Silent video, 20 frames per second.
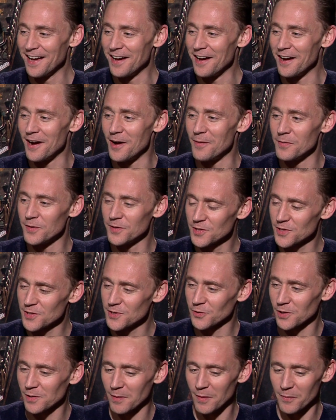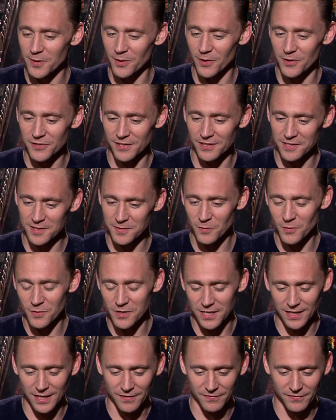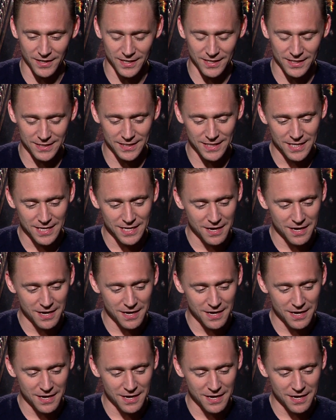um, I was just talking about Beyonce this morning, in fact.